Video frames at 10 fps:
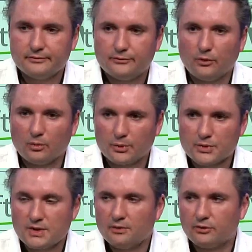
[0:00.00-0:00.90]

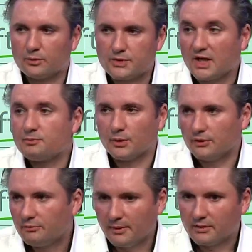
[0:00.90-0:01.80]
foremost foremost
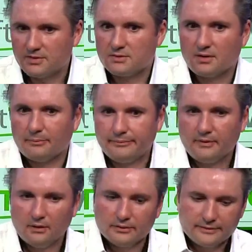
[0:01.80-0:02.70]
expert because he's a
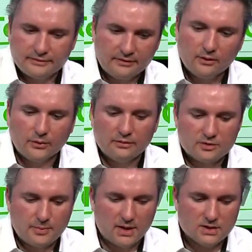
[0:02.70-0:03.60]
you know the CEO in the
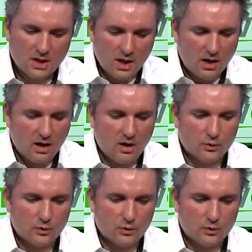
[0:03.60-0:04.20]
space uh,